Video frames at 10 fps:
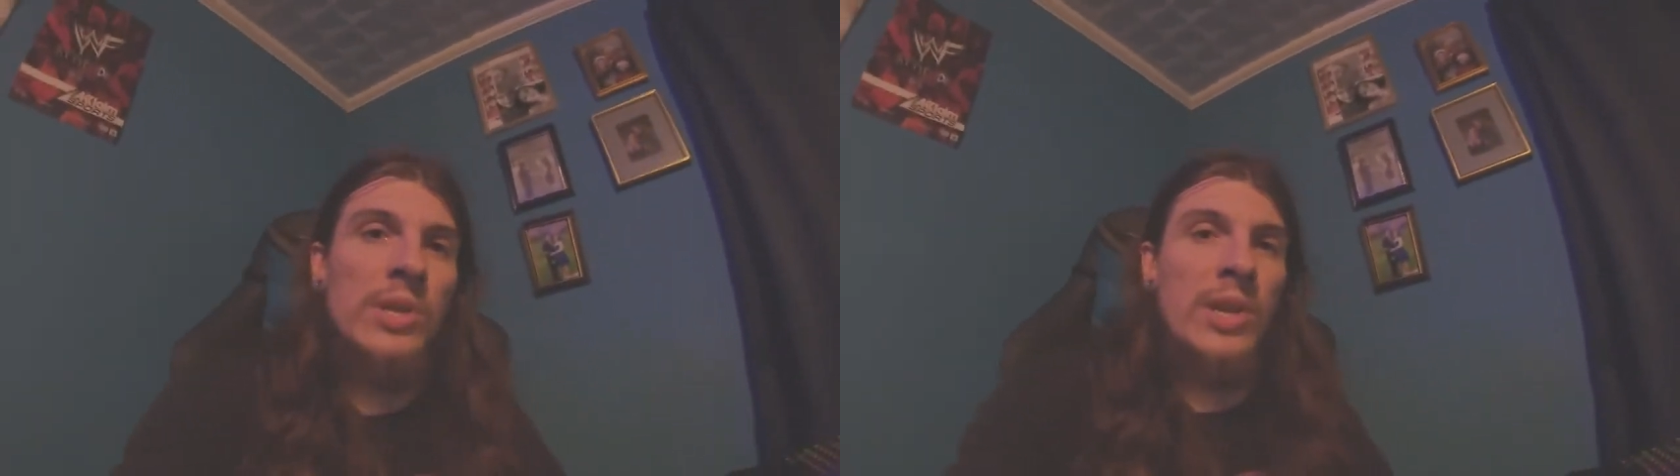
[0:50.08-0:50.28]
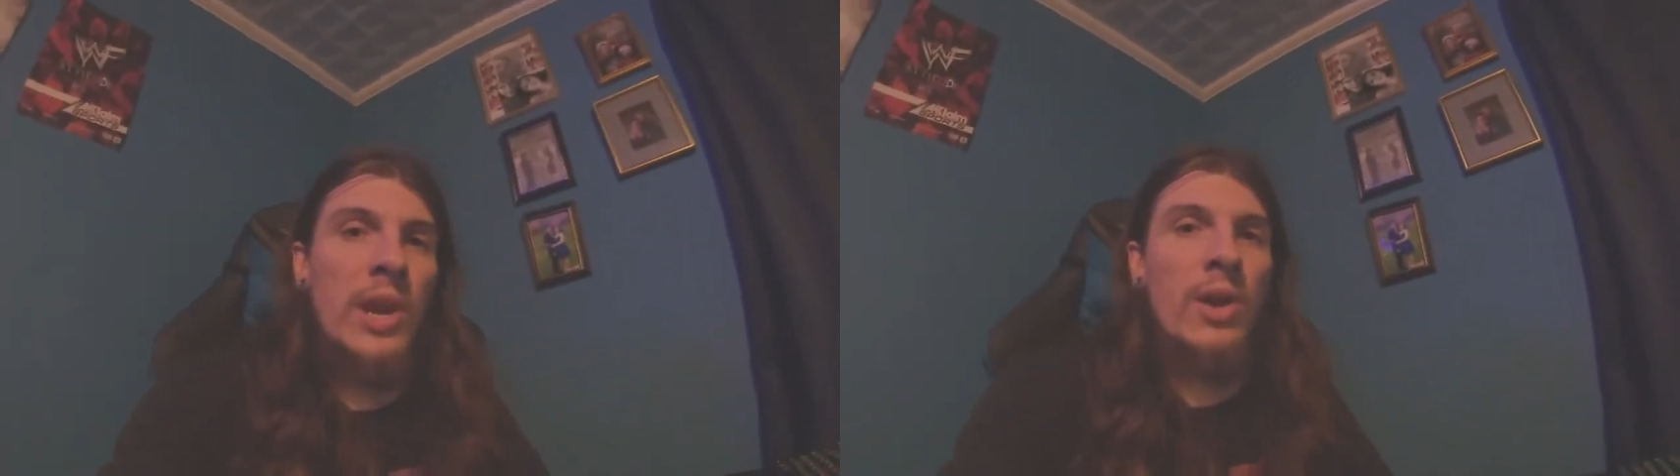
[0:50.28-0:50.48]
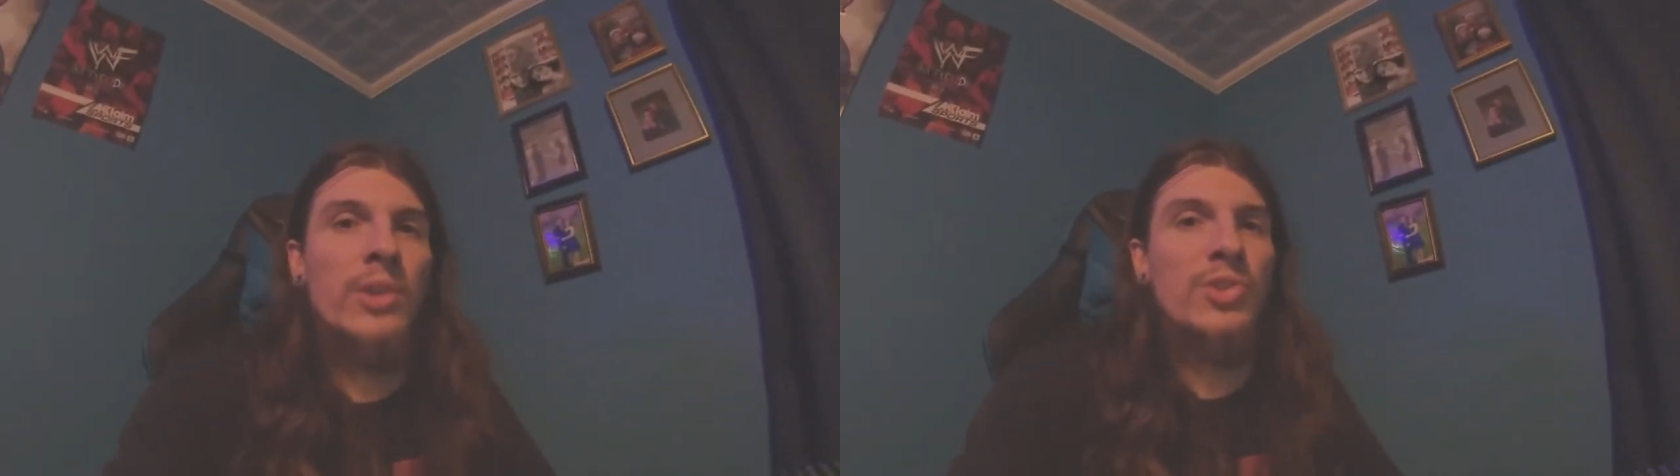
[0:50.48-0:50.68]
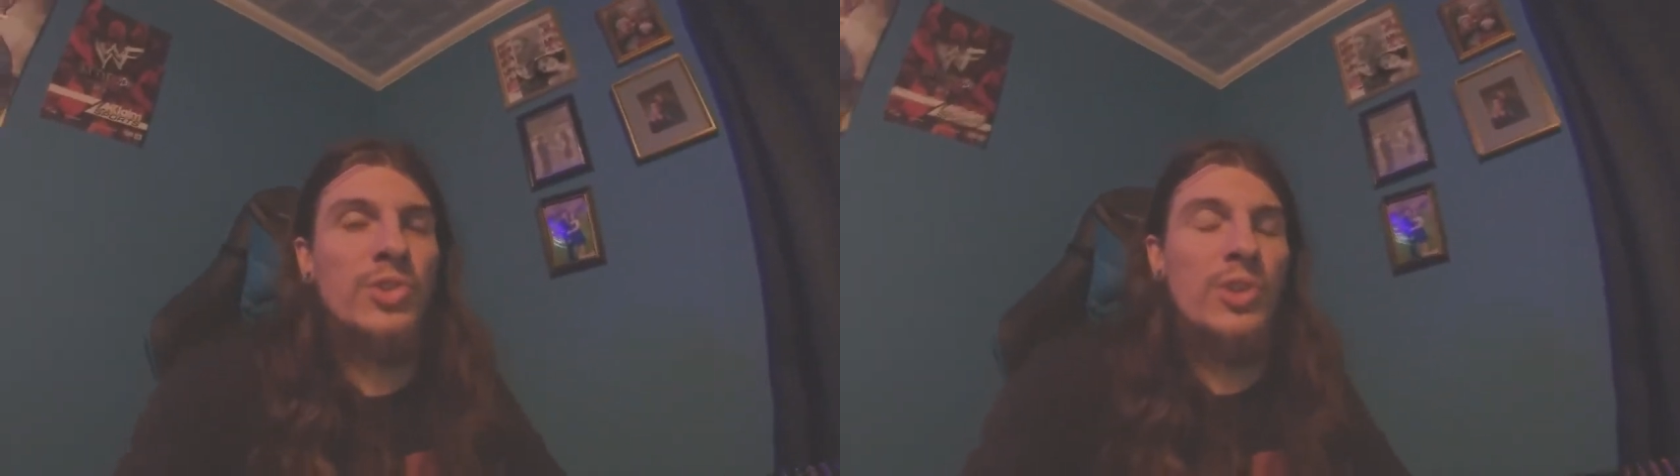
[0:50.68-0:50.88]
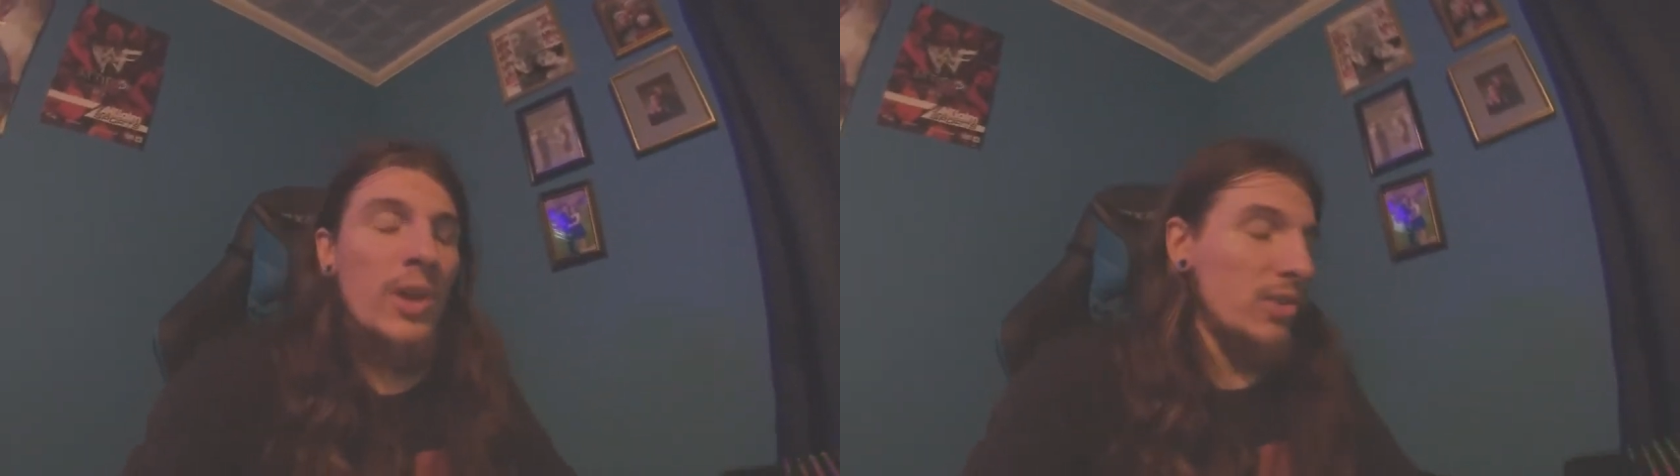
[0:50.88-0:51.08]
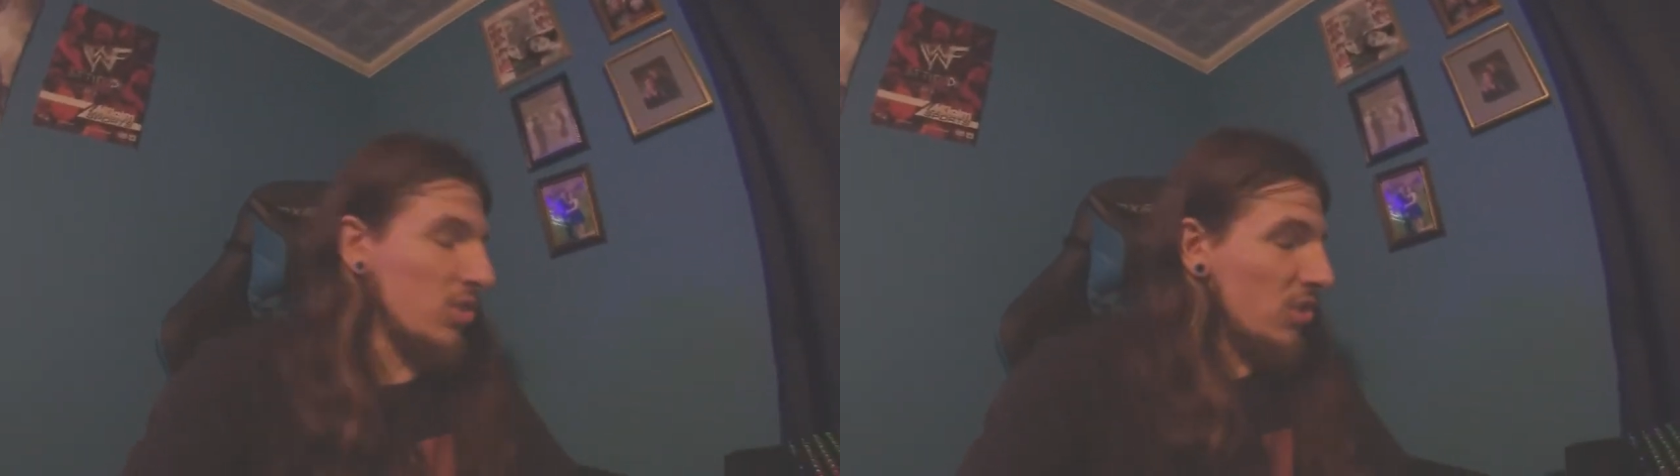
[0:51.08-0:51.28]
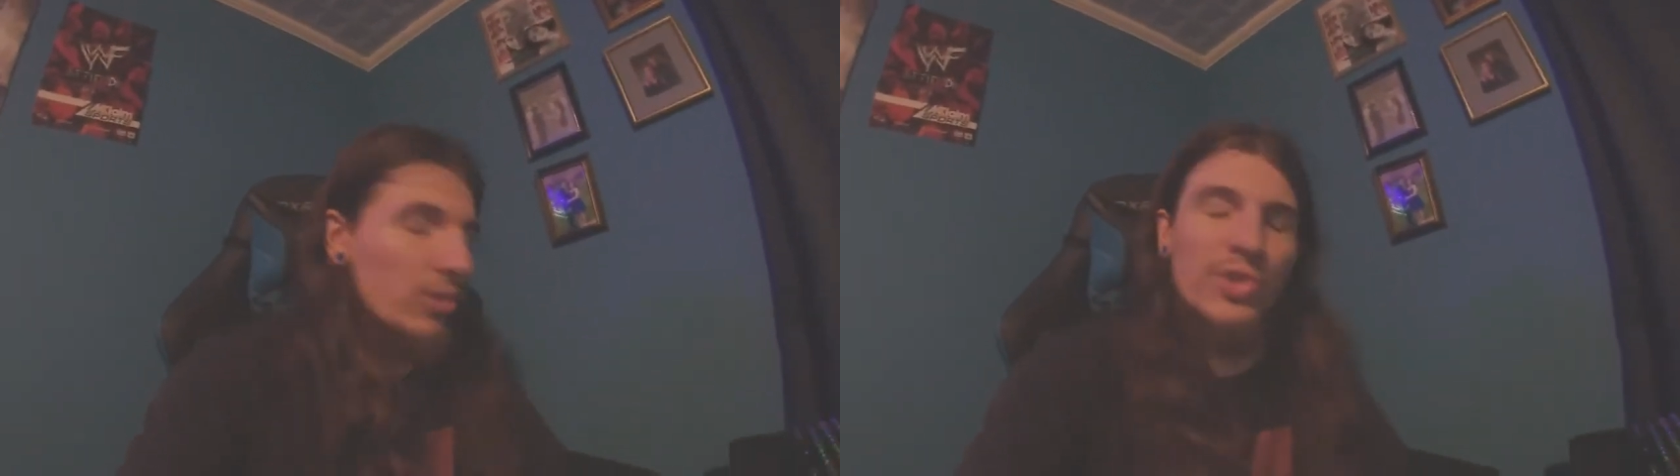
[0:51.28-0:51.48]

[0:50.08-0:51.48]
Garrett's still